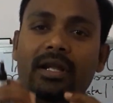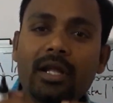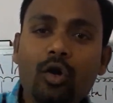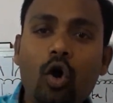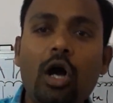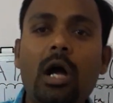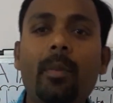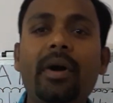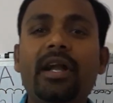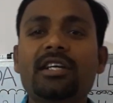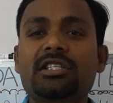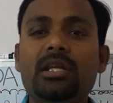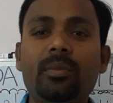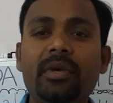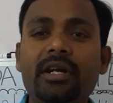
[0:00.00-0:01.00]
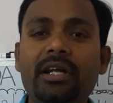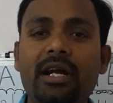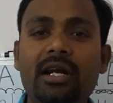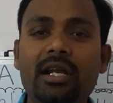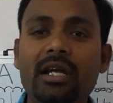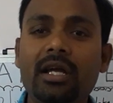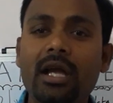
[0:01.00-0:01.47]
the documentation
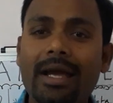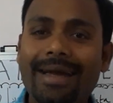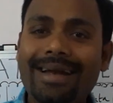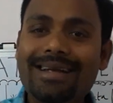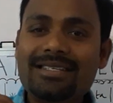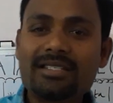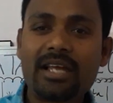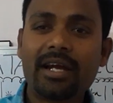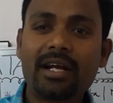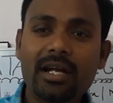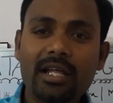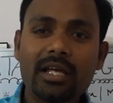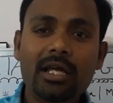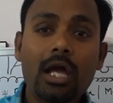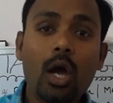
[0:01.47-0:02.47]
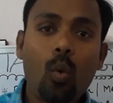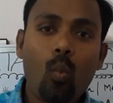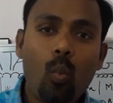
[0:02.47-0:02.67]
immediately, instantly.